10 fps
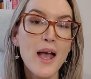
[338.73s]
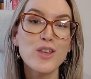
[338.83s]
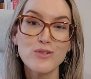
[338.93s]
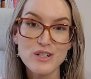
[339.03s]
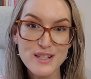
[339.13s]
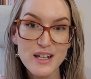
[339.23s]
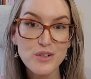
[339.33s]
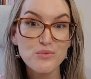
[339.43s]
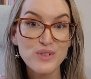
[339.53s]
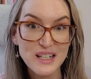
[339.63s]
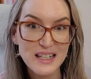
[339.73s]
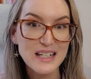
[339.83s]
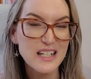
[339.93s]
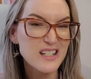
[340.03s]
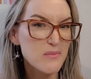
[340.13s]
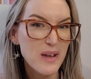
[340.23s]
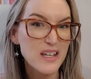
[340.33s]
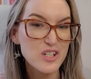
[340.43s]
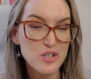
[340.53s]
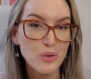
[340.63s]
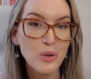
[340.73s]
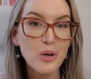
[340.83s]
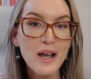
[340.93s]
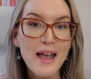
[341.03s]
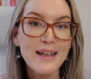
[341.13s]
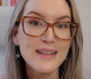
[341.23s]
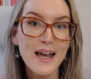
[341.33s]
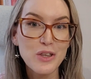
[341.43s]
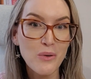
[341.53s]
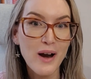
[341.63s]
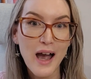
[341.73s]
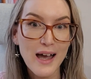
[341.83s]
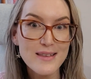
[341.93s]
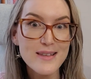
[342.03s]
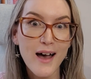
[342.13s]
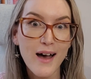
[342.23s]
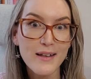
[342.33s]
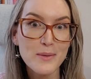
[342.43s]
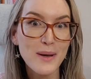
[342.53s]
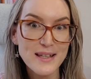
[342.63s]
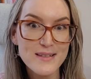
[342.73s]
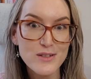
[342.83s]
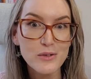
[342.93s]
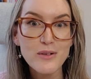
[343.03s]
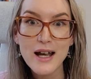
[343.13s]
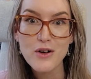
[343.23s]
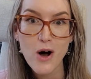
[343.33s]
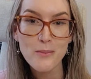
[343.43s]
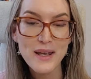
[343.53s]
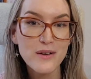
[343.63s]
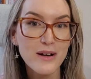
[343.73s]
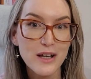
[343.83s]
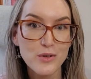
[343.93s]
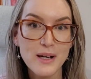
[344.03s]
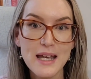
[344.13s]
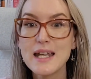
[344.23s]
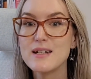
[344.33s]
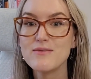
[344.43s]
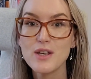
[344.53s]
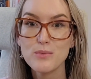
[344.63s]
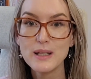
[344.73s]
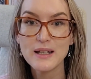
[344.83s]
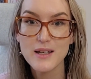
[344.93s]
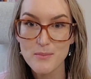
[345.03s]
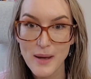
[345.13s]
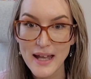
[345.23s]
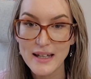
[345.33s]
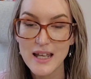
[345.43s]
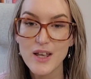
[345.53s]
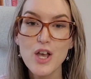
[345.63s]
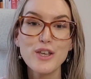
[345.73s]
You're just going to really need to make sure that your ads are the best. So great copy, great creative, they're really compelling.